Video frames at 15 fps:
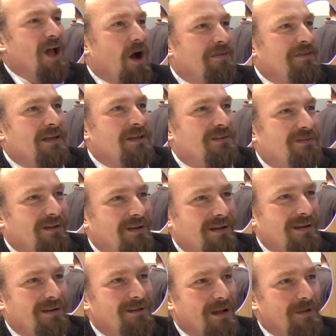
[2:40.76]
I think it's
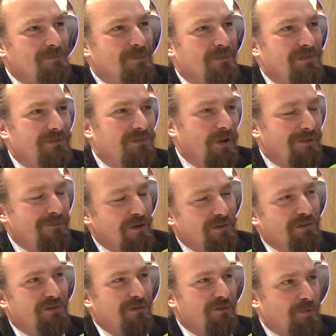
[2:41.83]
a
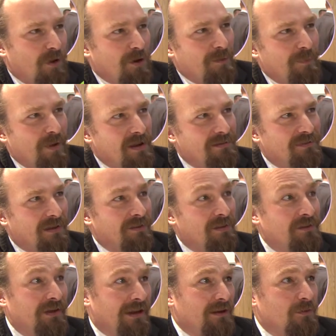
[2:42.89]
diversity of product base and
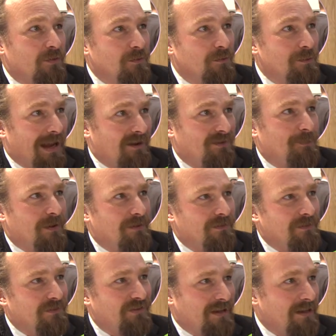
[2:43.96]
the technical aspect
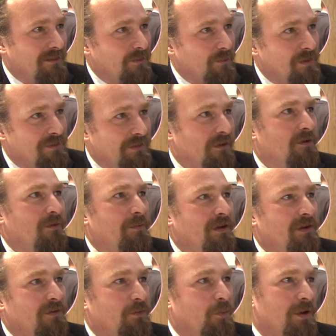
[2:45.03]
of the selling that we do.
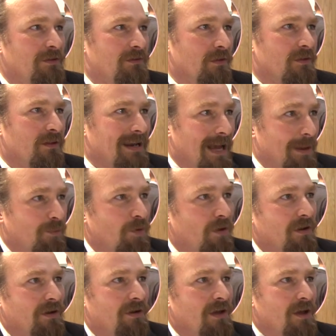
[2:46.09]
Because we do the lab
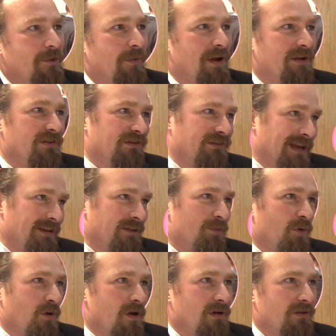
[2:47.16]
work, we understand the
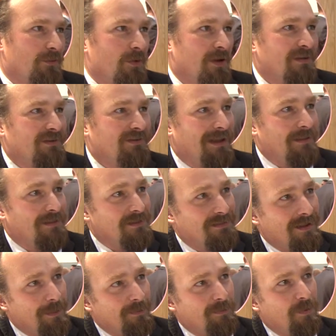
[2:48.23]
products, we understand the
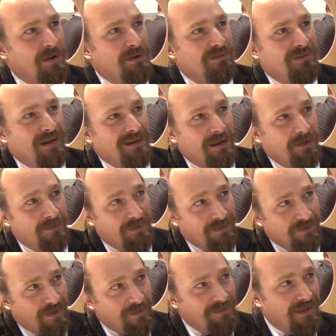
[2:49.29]
depth, we understand how
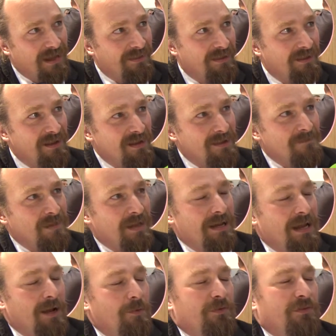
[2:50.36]
things go together, and
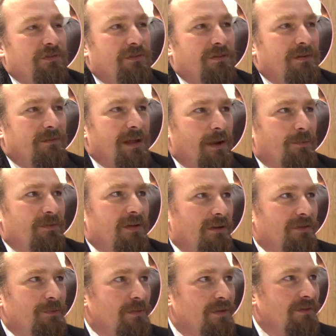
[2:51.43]
it helps
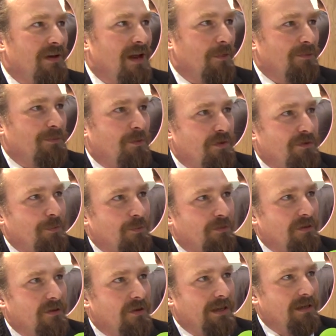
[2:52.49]
customers and helps principals
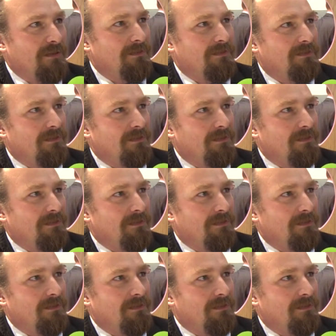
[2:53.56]
alike